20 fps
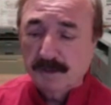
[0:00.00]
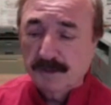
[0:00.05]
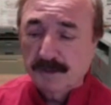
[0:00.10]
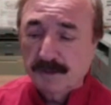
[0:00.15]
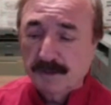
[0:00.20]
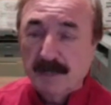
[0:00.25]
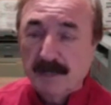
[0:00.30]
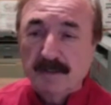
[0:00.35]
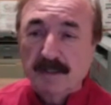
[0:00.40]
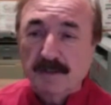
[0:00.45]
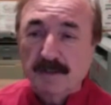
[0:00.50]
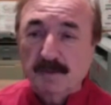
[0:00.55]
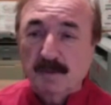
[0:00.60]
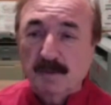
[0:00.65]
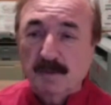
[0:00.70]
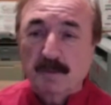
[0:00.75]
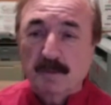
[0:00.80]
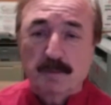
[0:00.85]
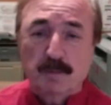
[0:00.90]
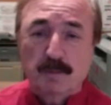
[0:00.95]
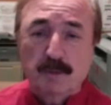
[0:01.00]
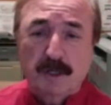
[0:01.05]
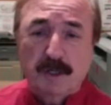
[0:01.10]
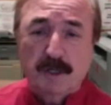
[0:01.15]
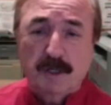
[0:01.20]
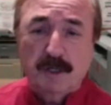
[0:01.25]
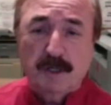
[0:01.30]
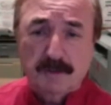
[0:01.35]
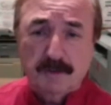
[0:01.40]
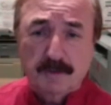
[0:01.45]
which nowadays would be
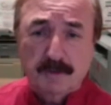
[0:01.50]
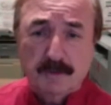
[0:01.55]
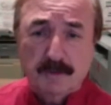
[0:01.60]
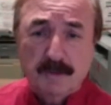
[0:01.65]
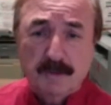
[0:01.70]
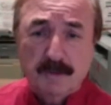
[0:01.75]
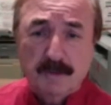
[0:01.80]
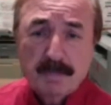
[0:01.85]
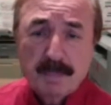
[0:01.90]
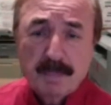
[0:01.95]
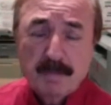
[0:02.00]
pretty hard to do.